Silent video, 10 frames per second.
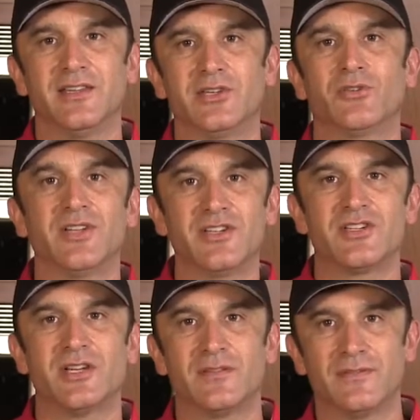in the
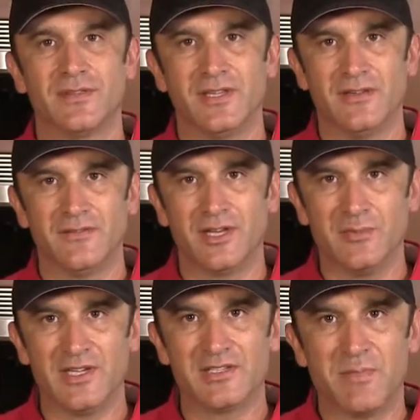tradition of the
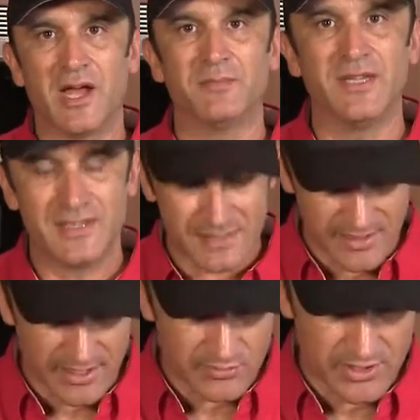Vietnamese banh mi
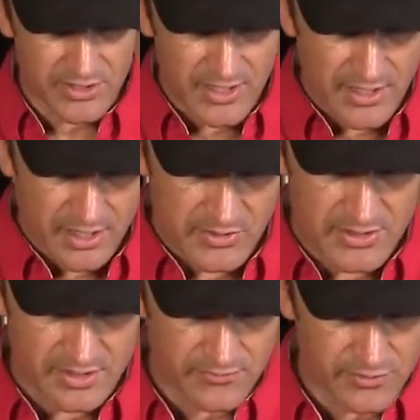sandwich, I'm
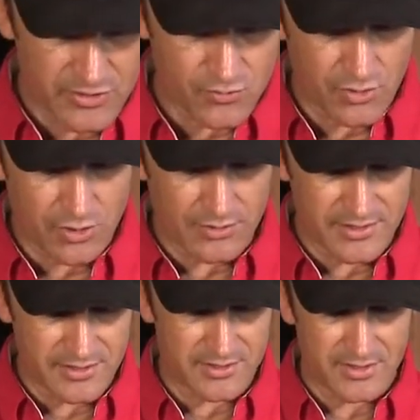using a French roll.
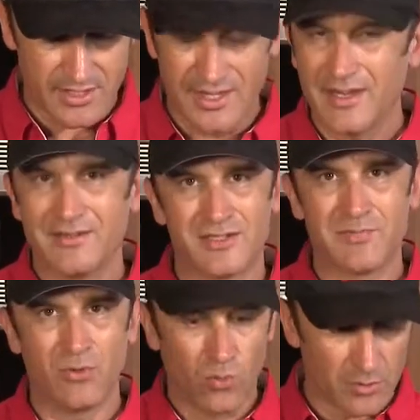This has
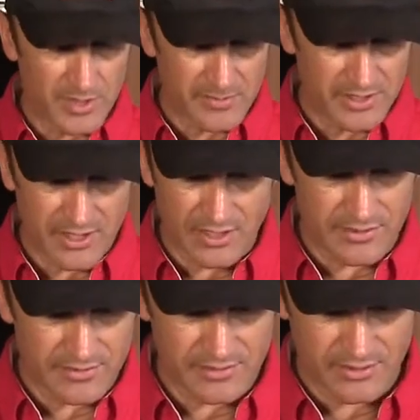just been warmed up in the
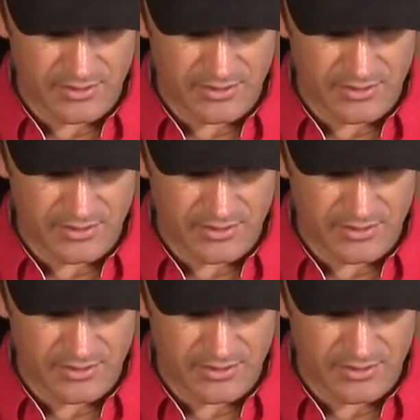oven.